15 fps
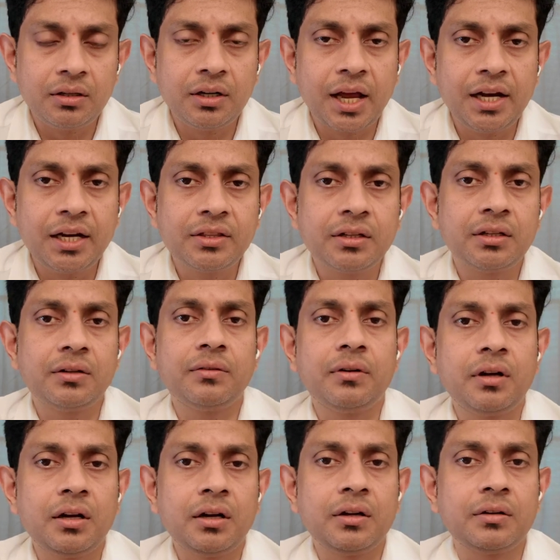dilate
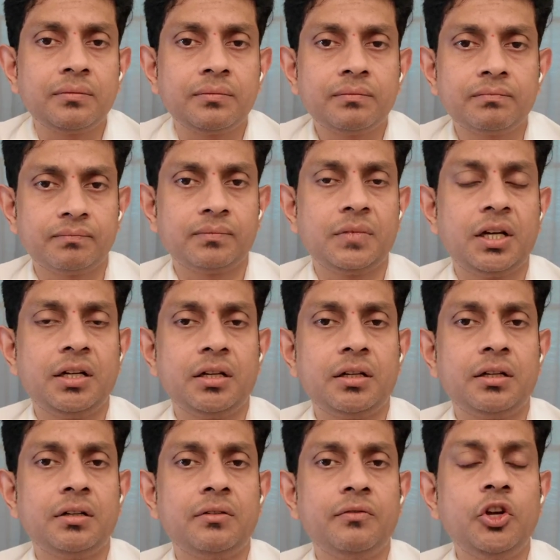that
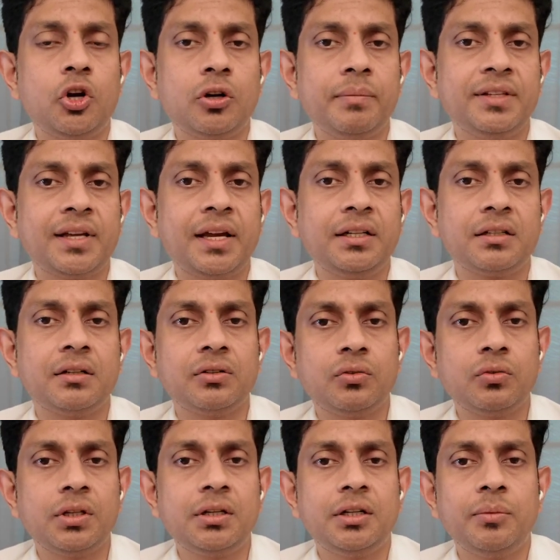venotomy site
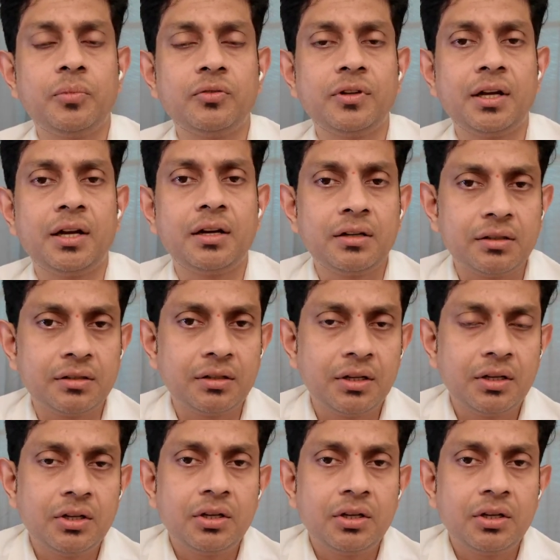to the tip of the